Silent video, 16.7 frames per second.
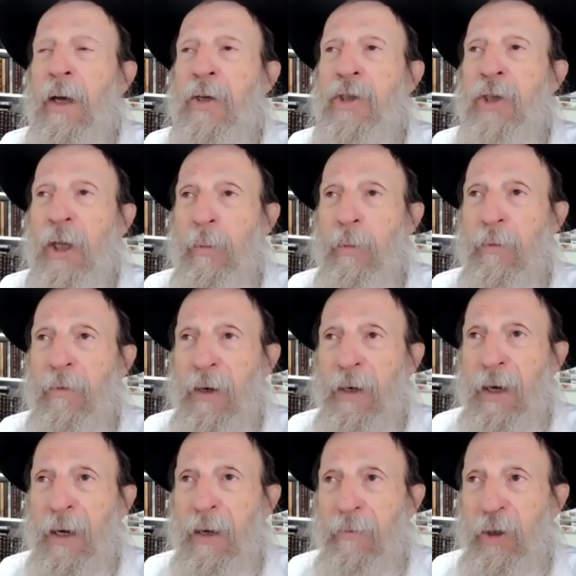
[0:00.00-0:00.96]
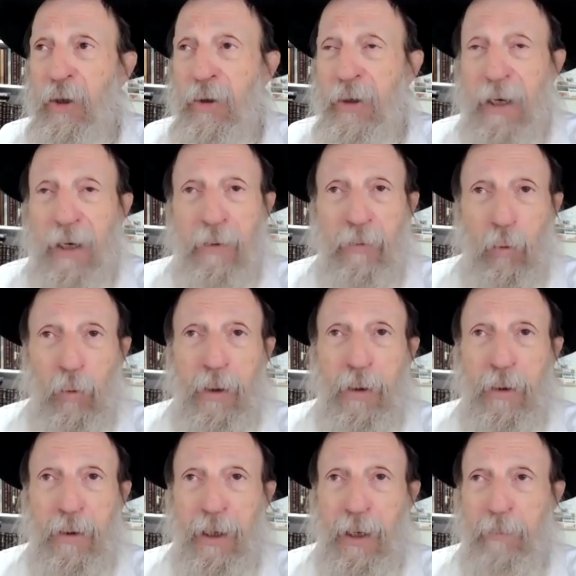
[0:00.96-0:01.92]
Shalom uvracha. Have a good day,
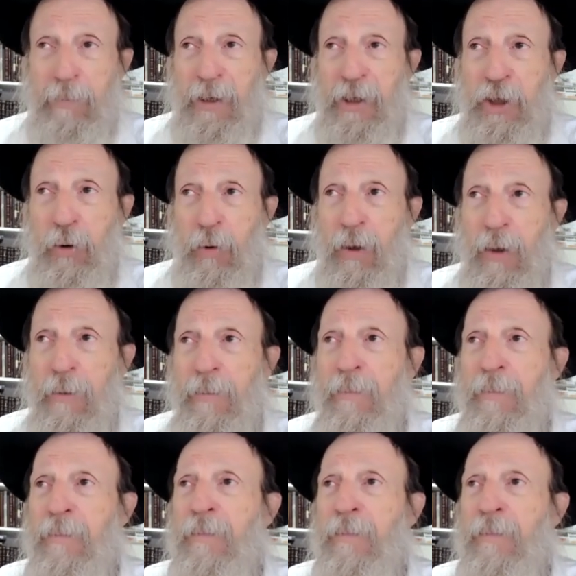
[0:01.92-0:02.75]
everyone. God bless you all.